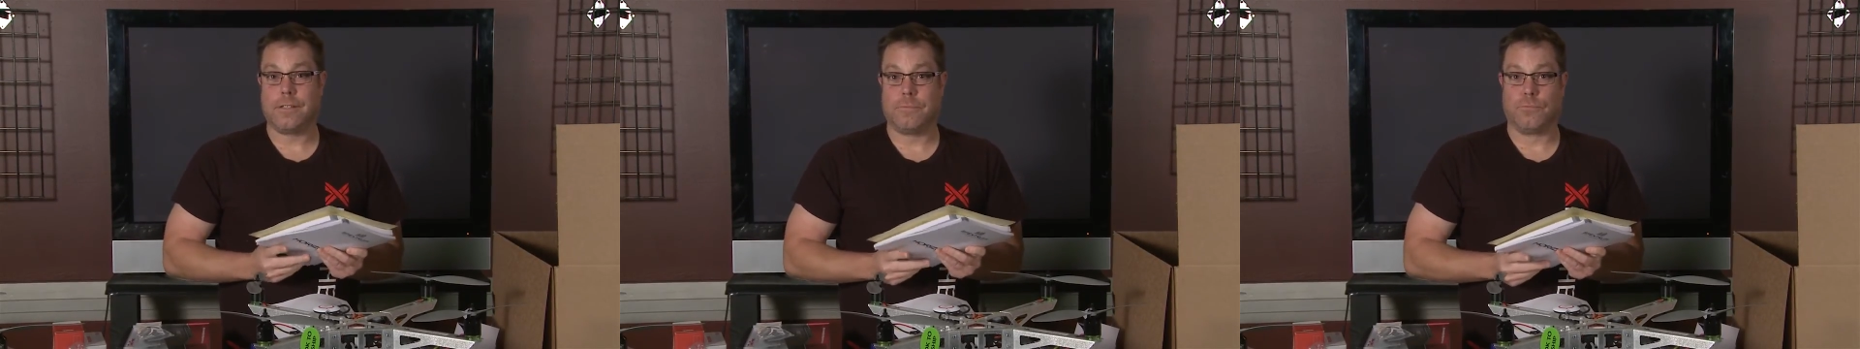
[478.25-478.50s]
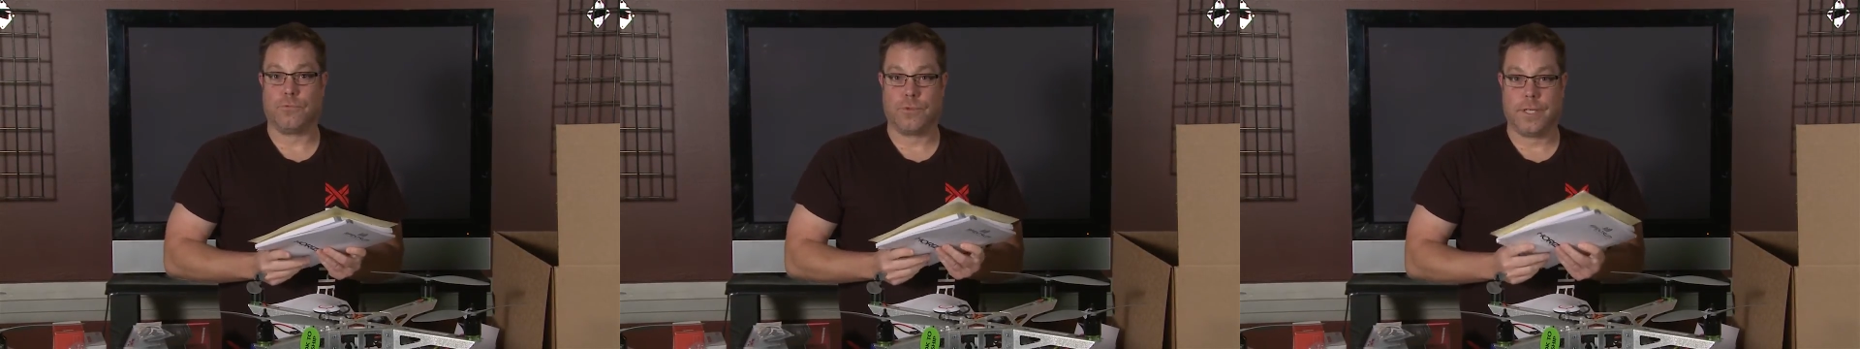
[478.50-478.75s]

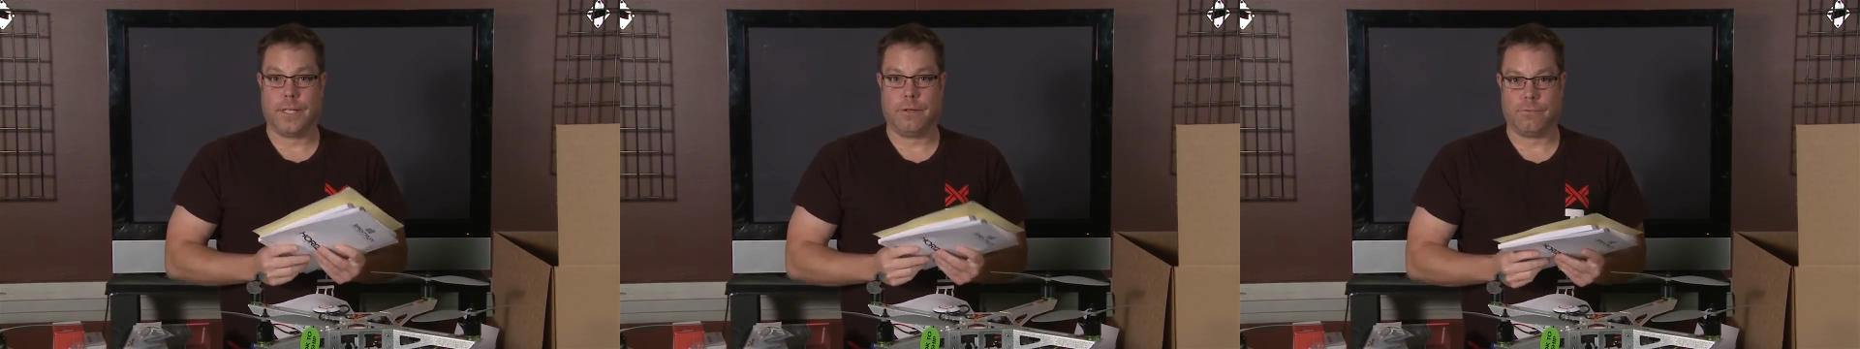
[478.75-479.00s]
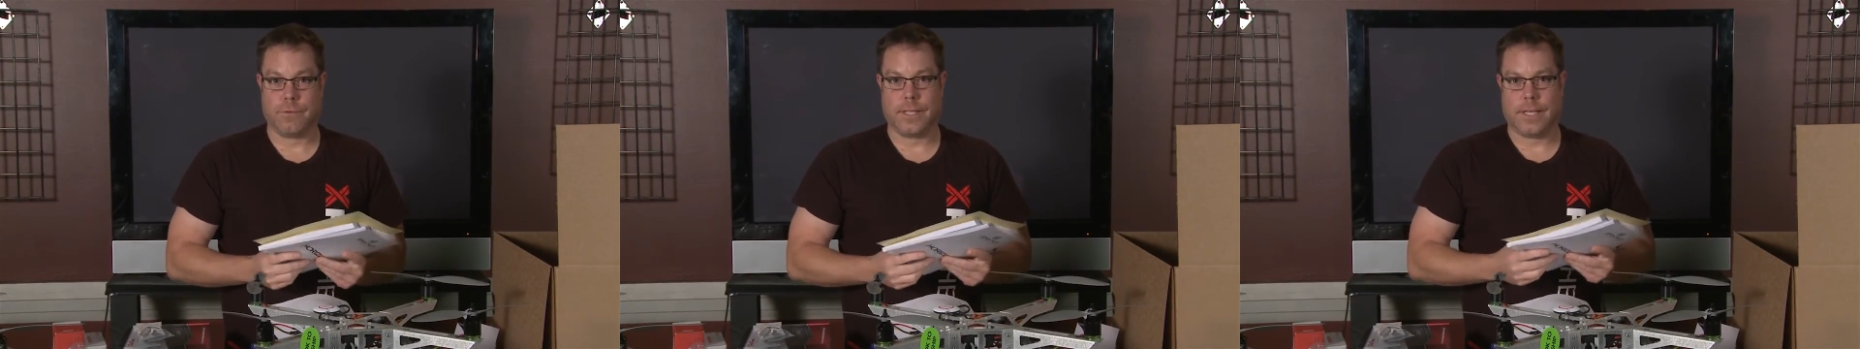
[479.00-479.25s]
some really,
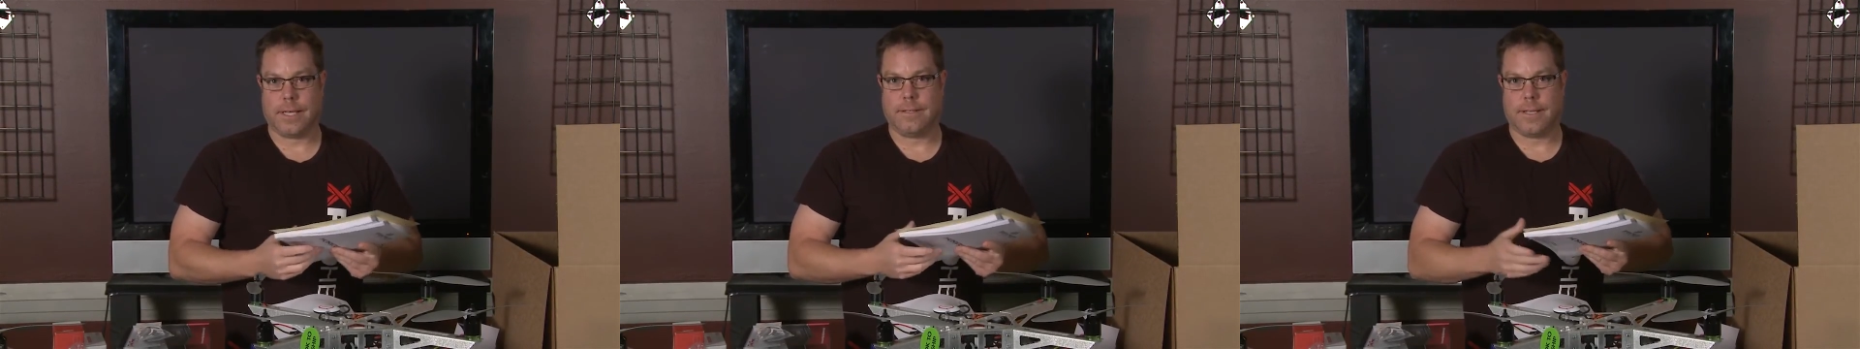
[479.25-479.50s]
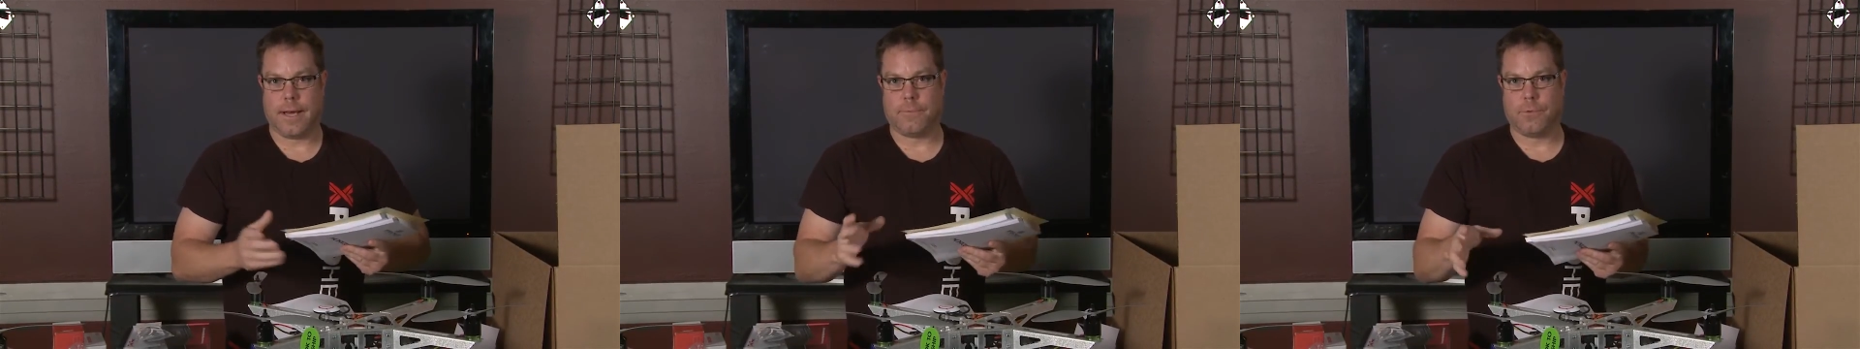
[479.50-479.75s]
really
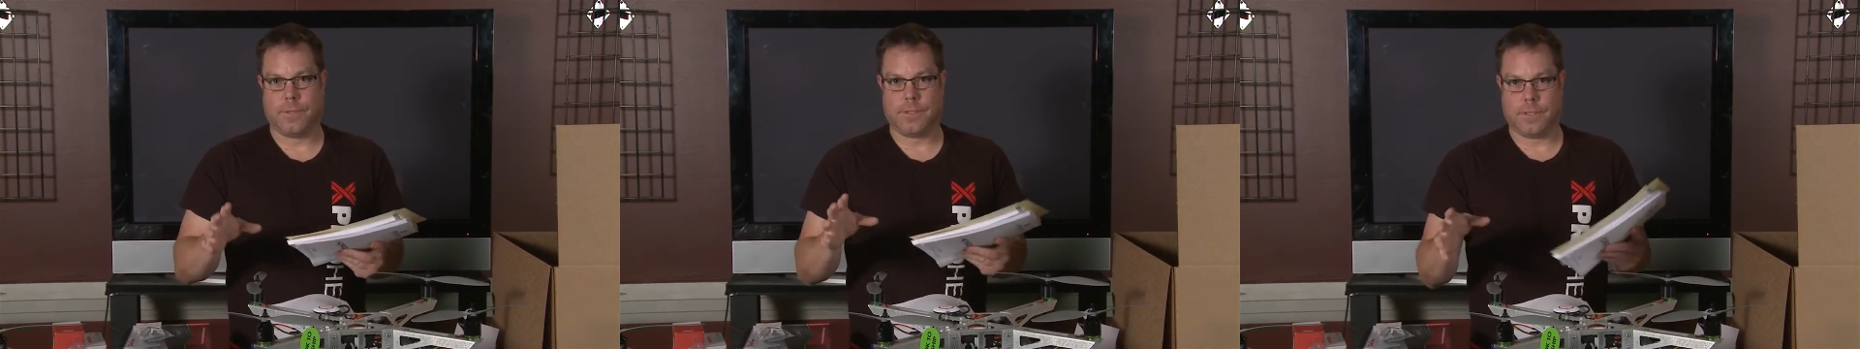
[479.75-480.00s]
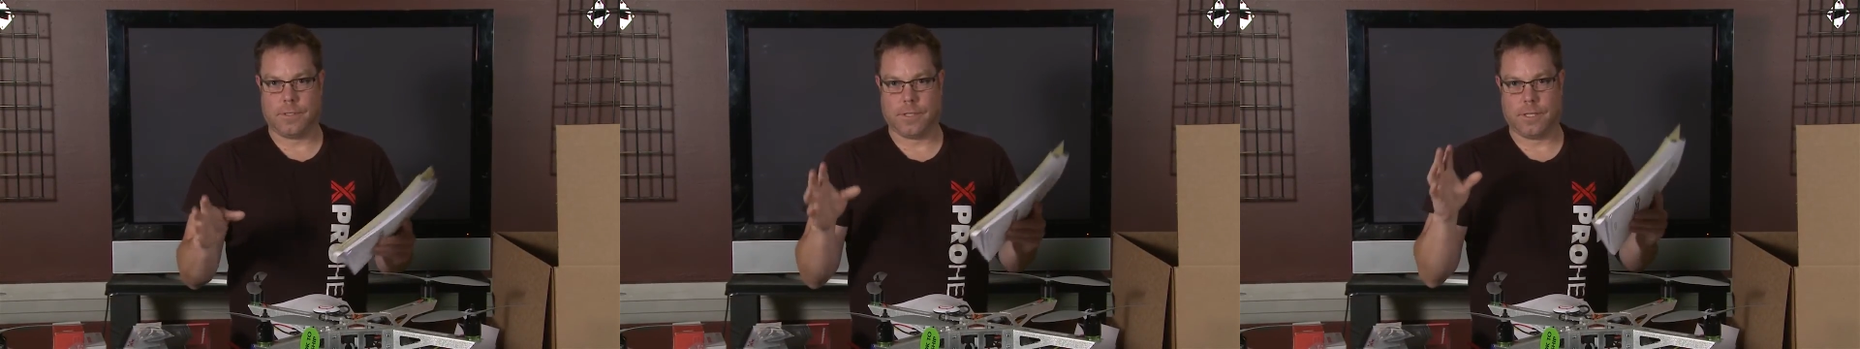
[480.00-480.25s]
in-depth
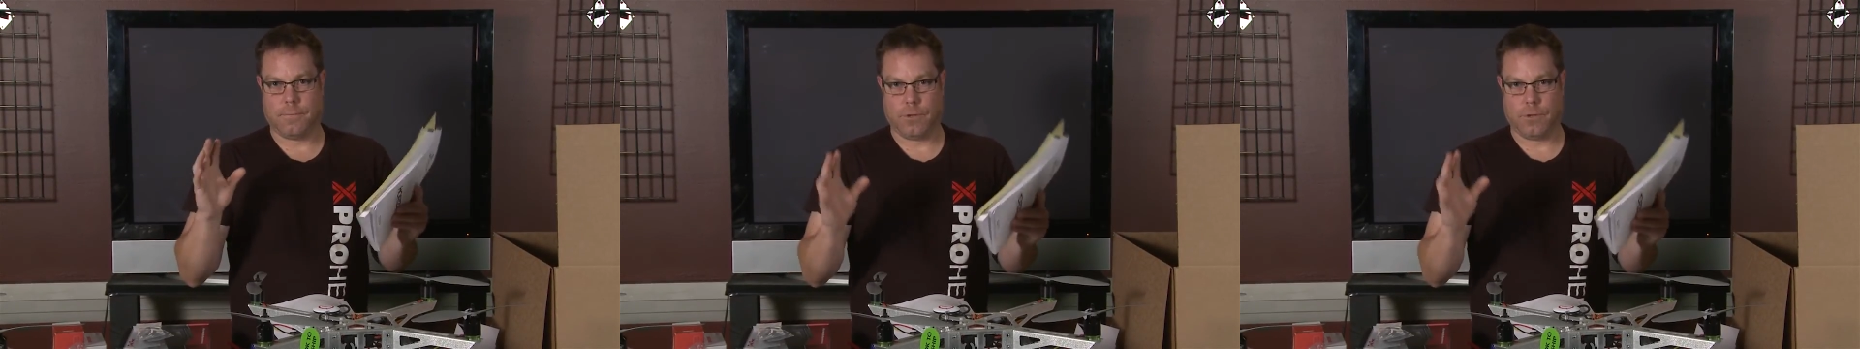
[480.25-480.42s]
ones that are going to